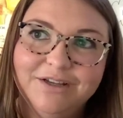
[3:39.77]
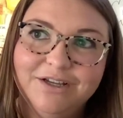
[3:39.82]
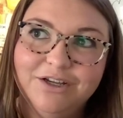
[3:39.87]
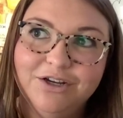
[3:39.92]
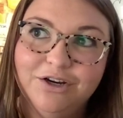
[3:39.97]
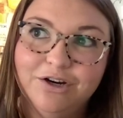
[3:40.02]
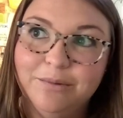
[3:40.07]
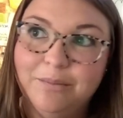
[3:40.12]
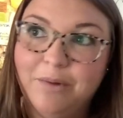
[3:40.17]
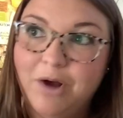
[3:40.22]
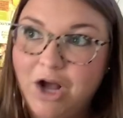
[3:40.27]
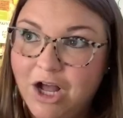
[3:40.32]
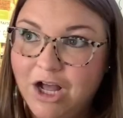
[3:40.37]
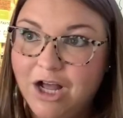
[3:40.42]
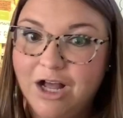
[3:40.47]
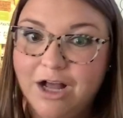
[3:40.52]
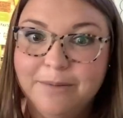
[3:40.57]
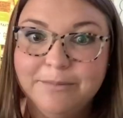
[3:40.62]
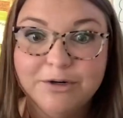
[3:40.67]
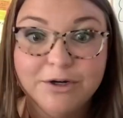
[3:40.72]
your
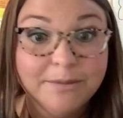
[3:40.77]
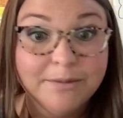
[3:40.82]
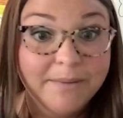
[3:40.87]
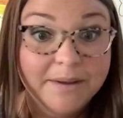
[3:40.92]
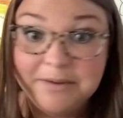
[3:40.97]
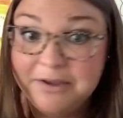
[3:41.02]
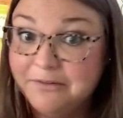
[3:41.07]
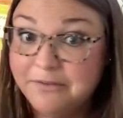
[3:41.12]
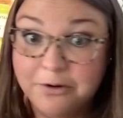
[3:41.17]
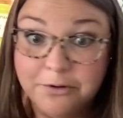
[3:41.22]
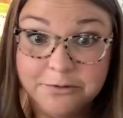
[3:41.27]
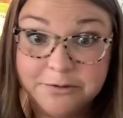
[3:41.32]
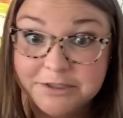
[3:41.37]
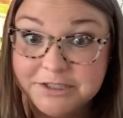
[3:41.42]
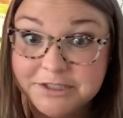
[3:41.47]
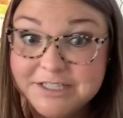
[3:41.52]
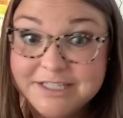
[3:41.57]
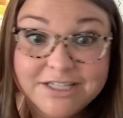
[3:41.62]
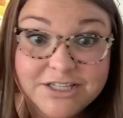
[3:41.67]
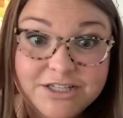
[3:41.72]
mom, or maybe you have an older
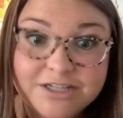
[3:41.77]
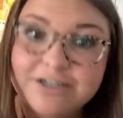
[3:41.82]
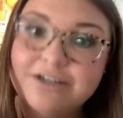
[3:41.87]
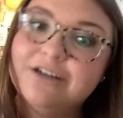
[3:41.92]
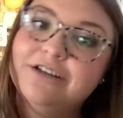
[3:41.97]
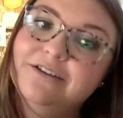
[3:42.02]
sister.